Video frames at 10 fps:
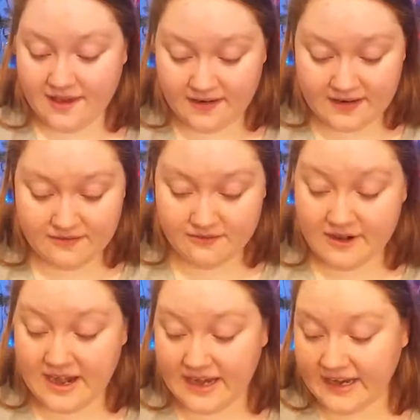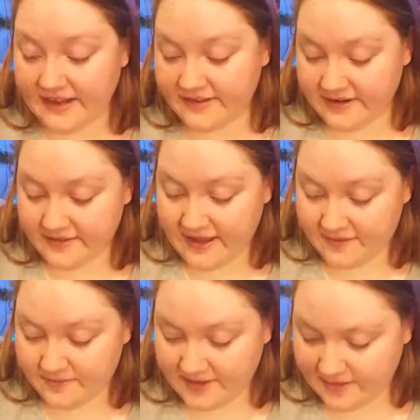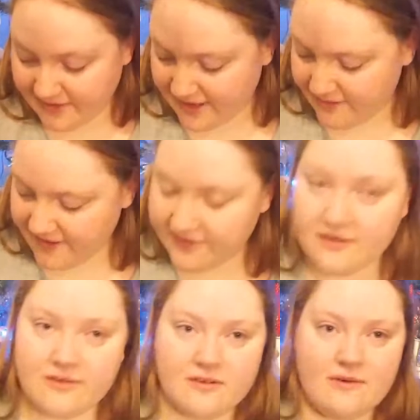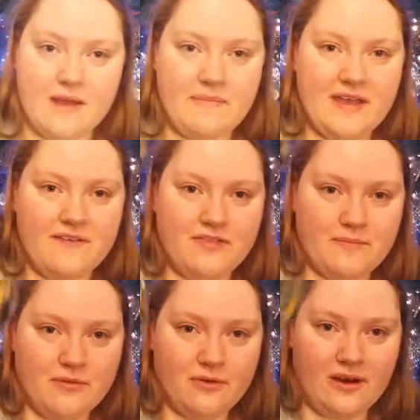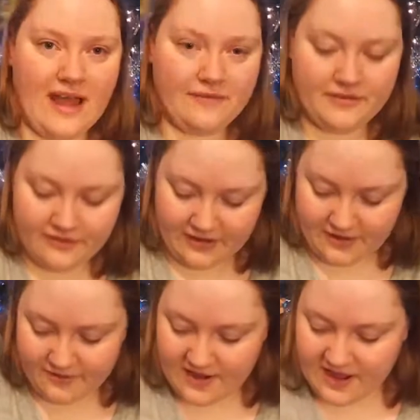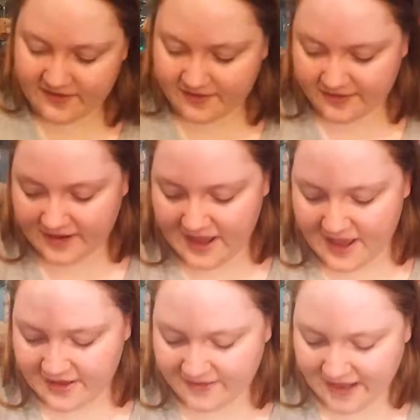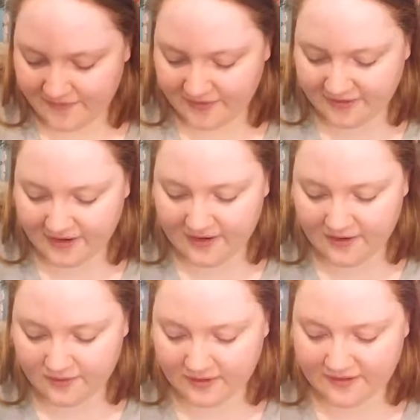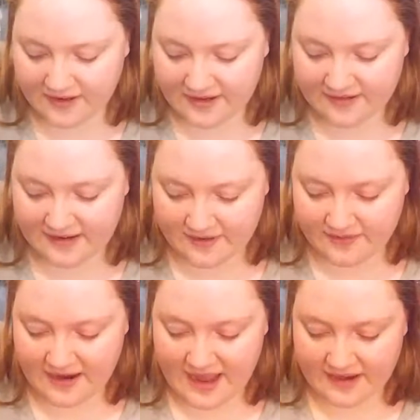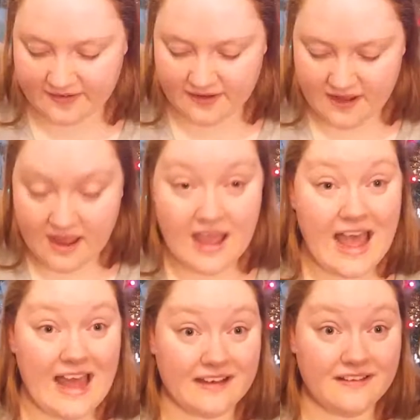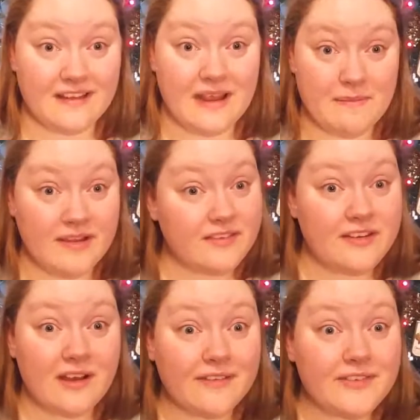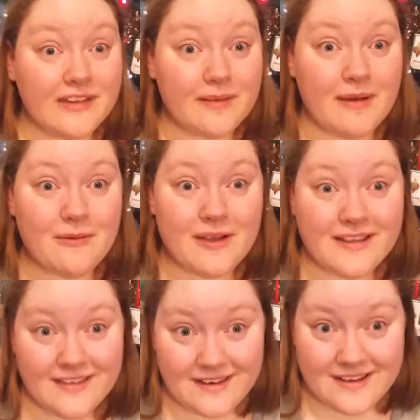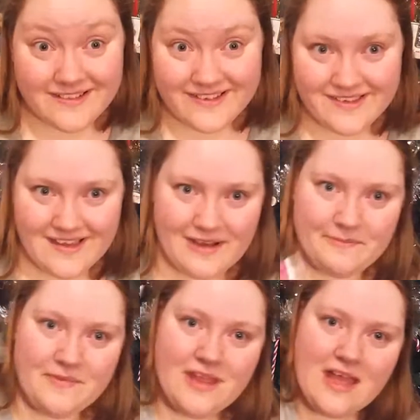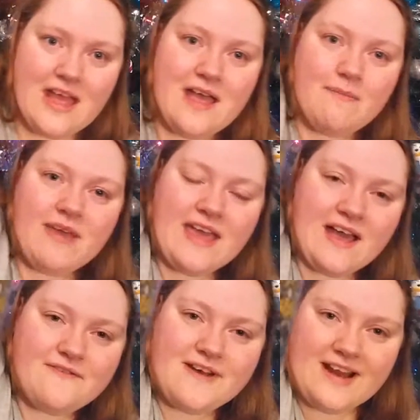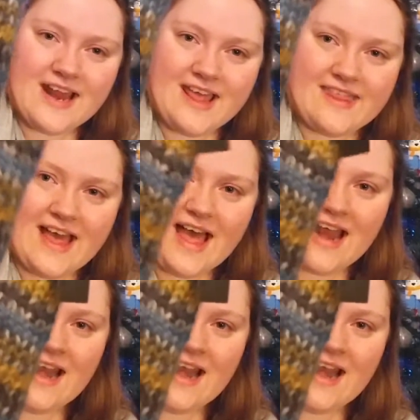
Didn't really need to know that, but there we go. I've still got quite a bit of the ball left, so it's not going to hurt to have a slightly longer, slightly slouchier hat. And it means I don't have to think about working the decreases out. But yeah, I really like that.